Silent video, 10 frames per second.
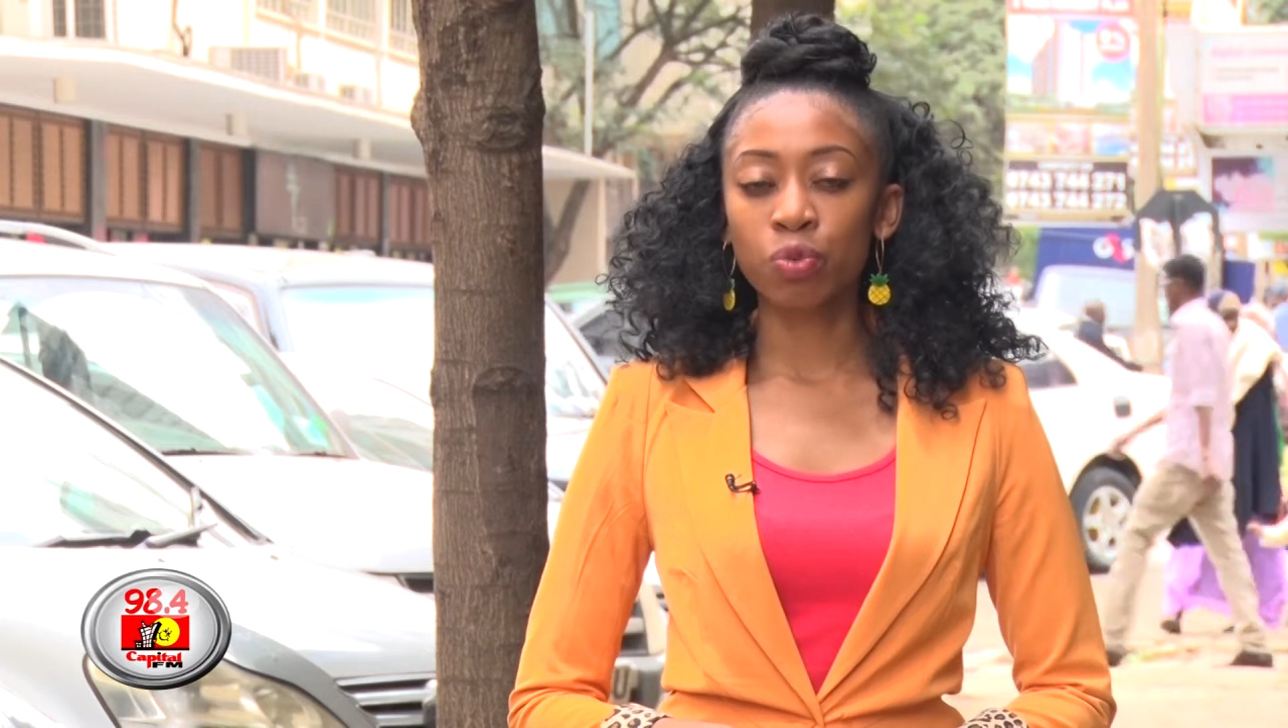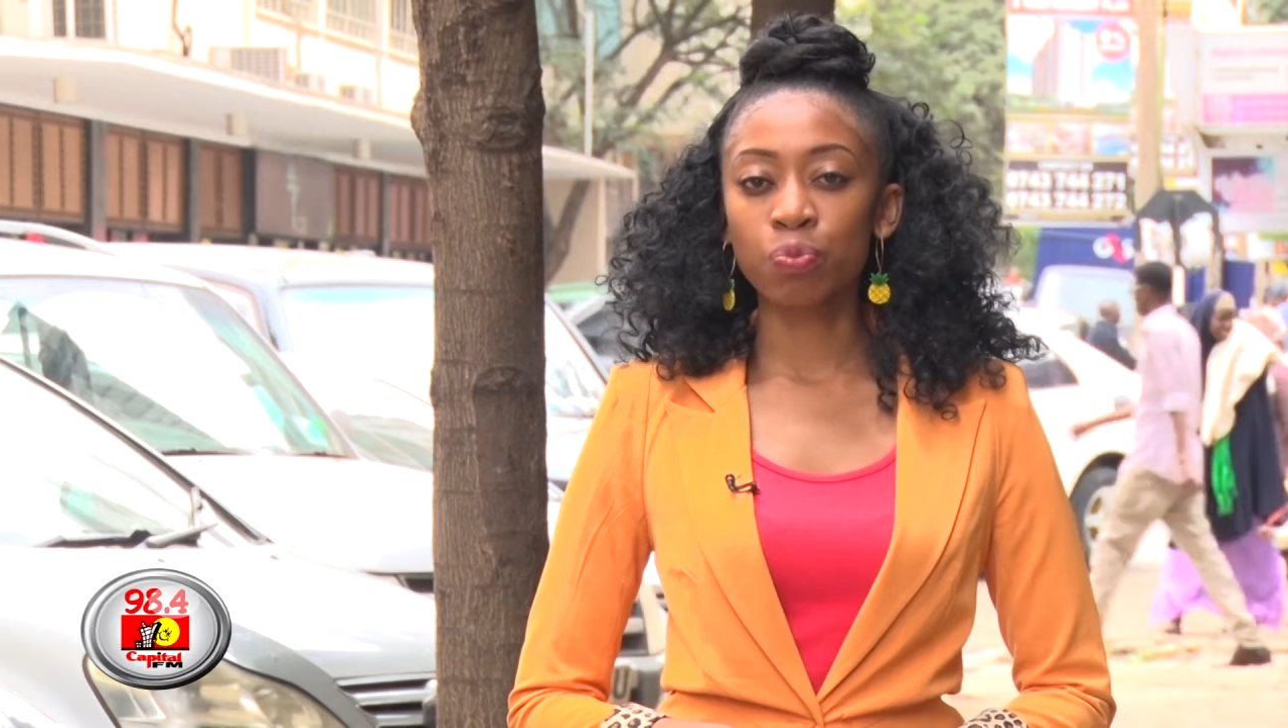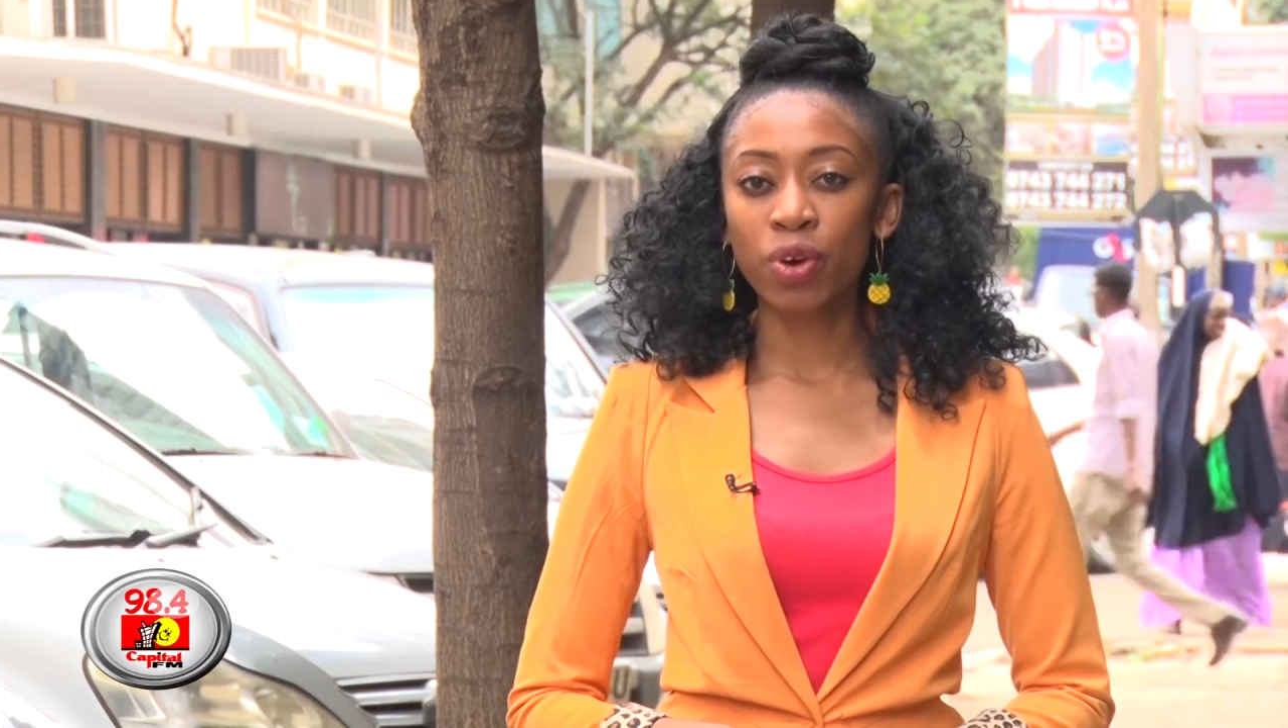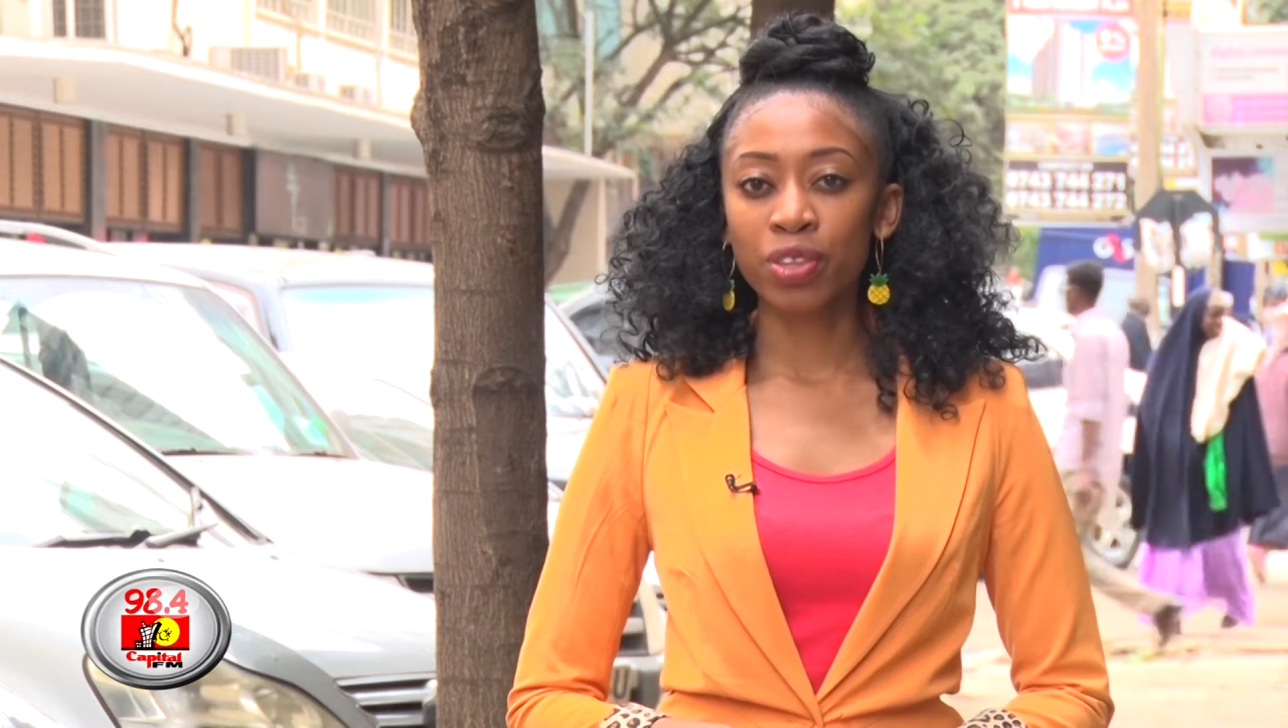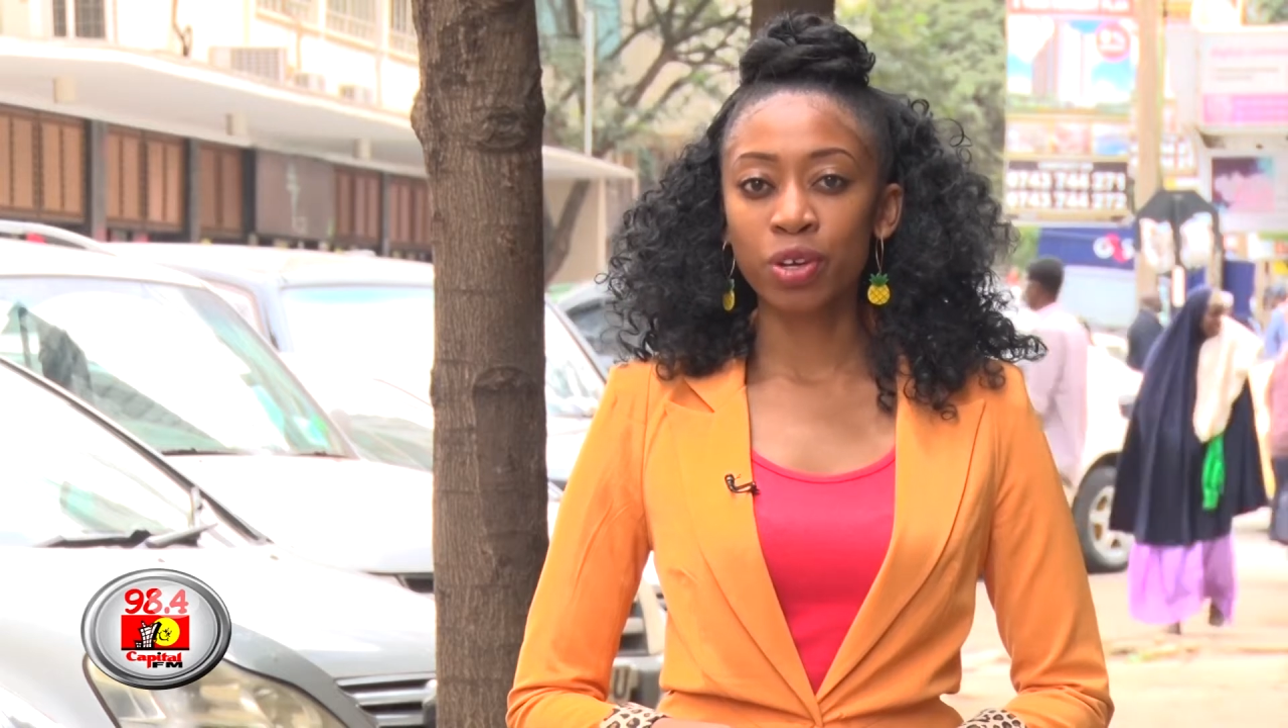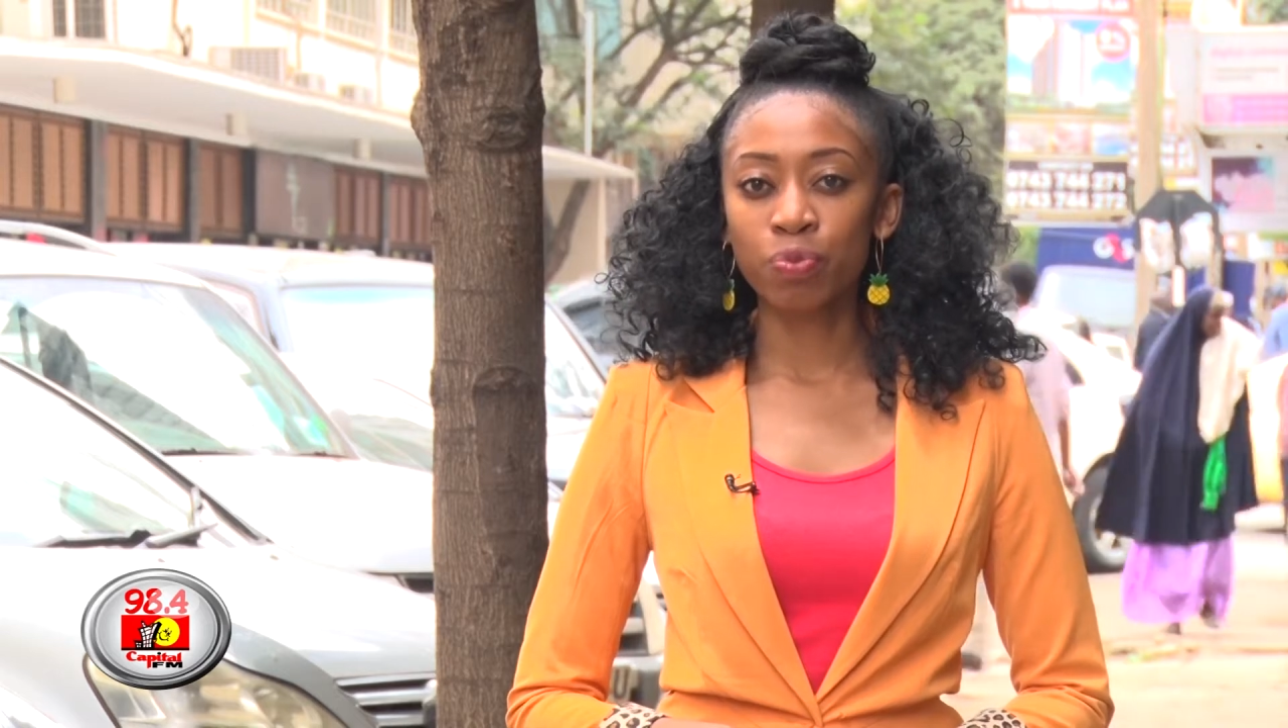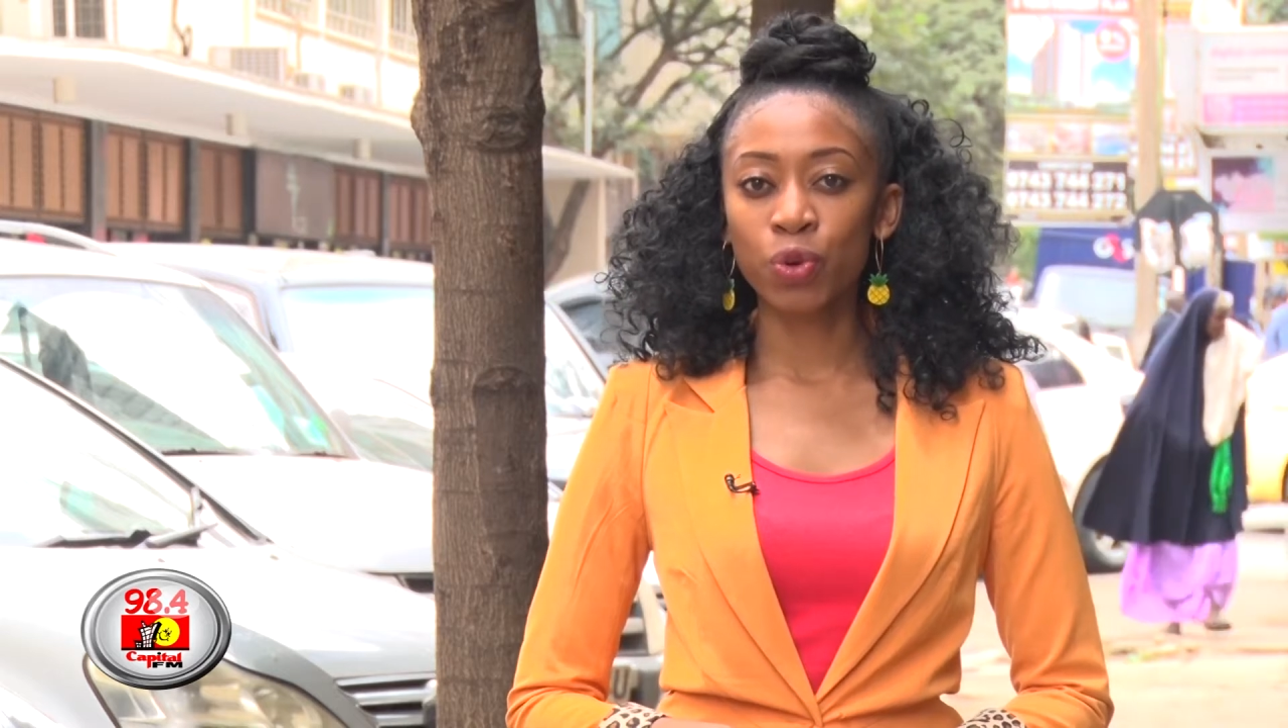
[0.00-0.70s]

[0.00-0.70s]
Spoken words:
own brother,